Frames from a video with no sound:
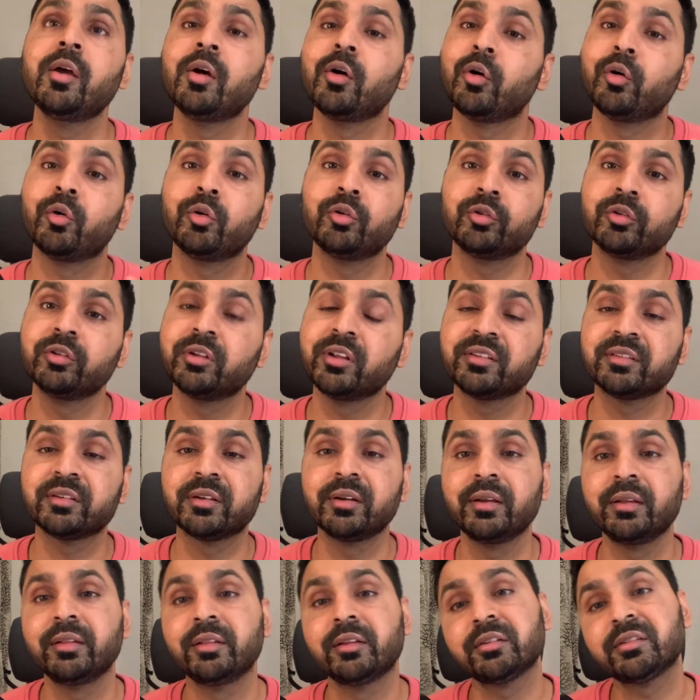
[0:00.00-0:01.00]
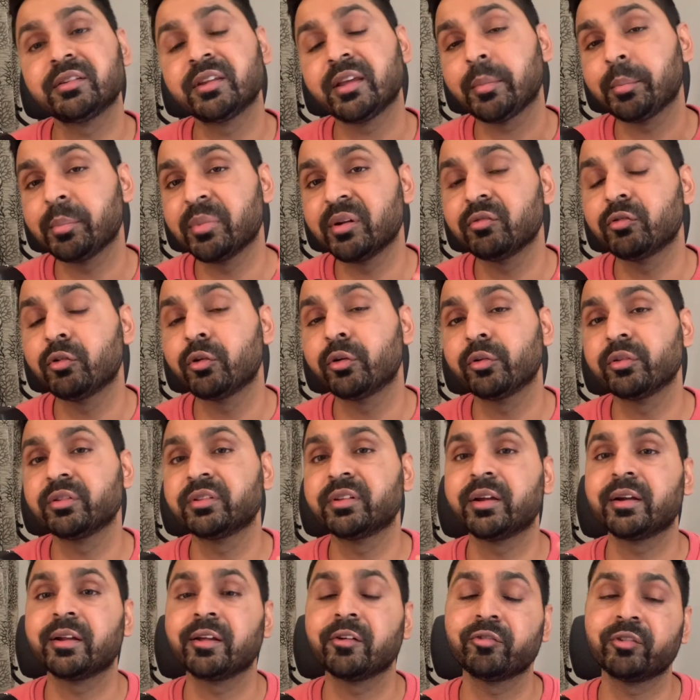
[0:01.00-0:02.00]
onto the screen the sample photos
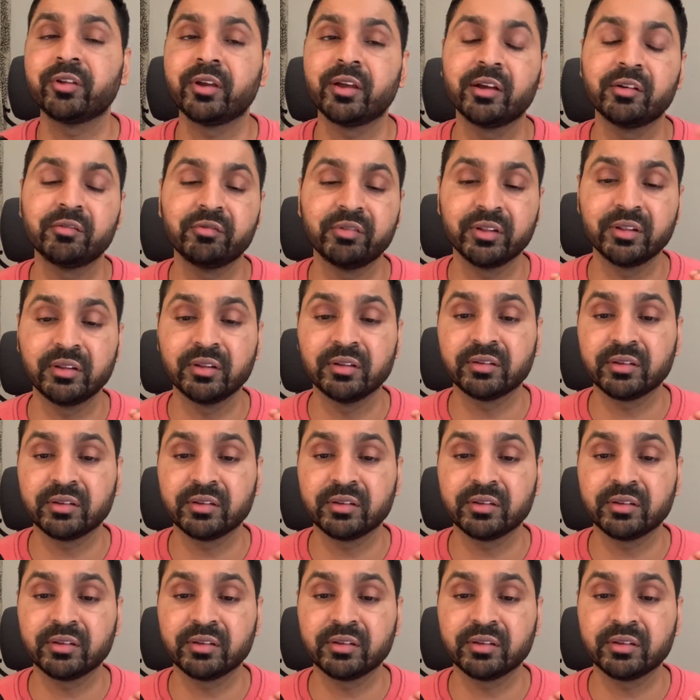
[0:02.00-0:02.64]
that I've taken with this